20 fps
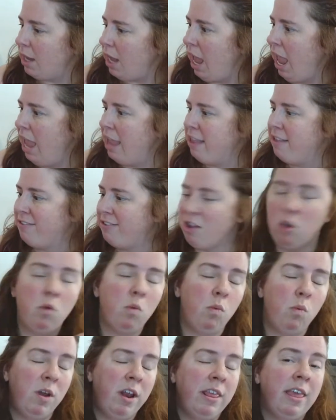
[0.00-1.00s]
And so,
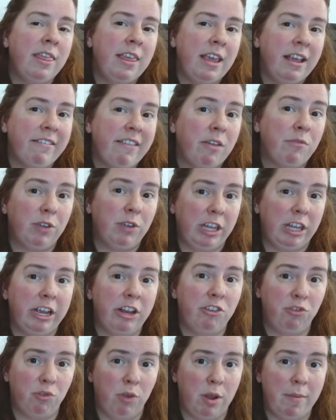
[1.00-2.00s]
one of the things I really
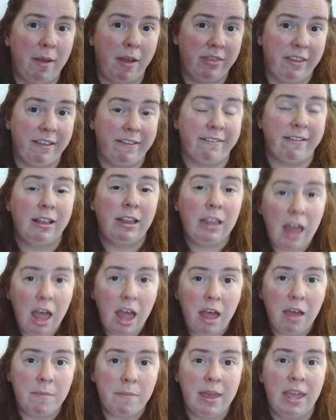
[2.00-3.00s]
enjoy about this
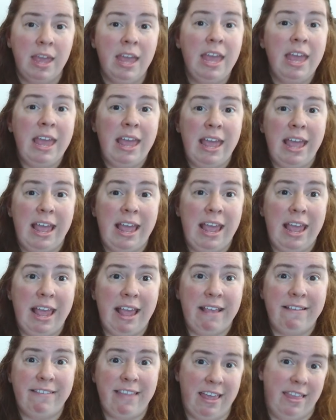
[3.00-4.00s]
club
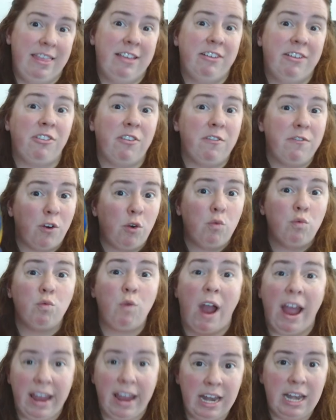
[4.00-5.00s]
is that there's a
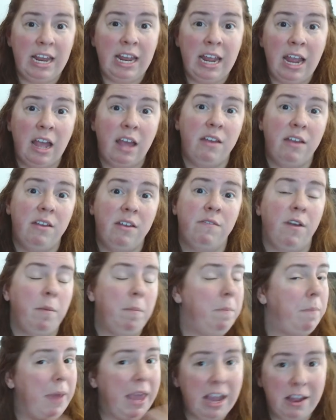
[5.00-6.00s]
variety of a
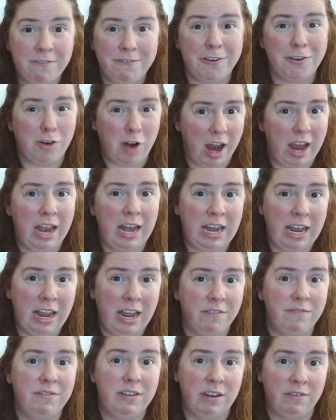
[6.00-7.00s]
big variety
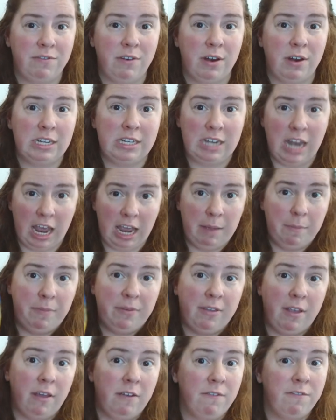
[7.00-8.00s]
of different
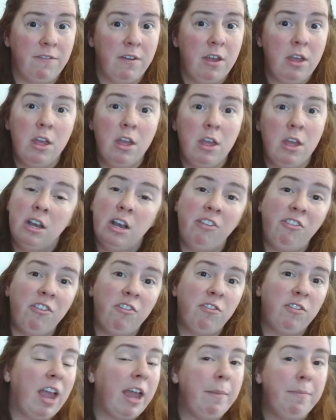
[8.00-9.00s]
types of not
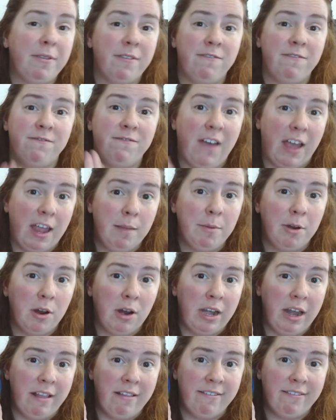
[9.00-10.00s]
just types of fiber
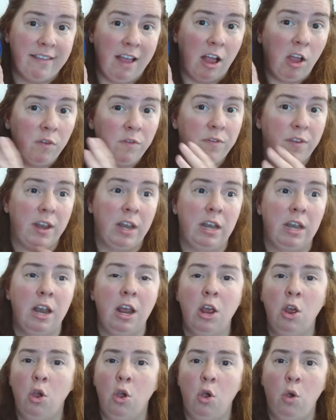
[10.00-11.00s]
in itself and
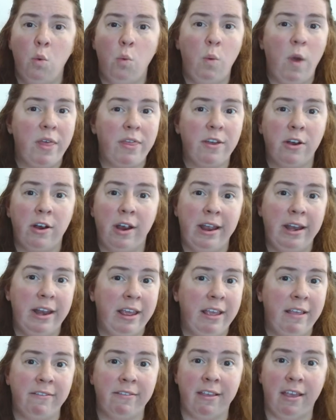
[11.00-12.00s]
whether it
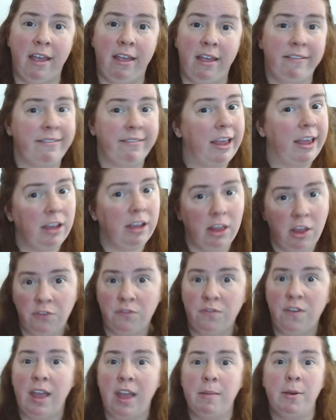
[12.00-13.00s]
is a cellulose
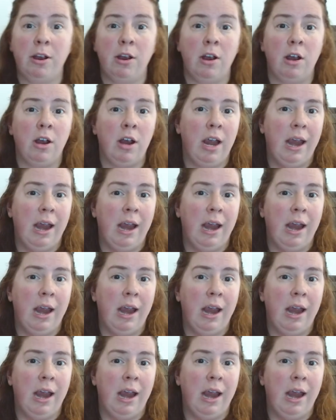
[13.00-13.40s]
fiber,